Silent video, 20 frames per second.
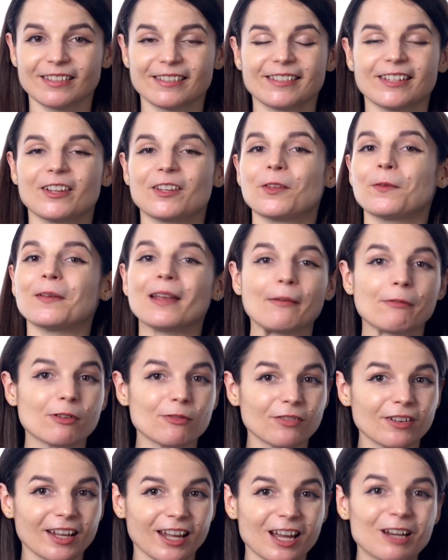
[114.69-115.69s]
so you never
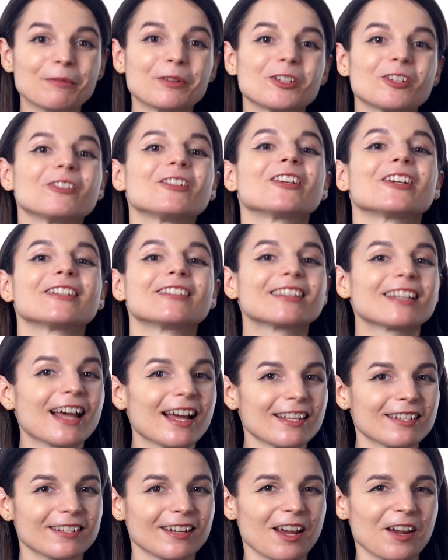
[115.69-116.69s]
forget what you learned
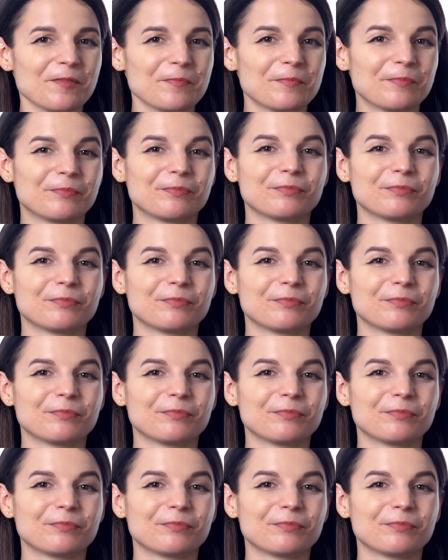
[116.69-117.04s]
last time.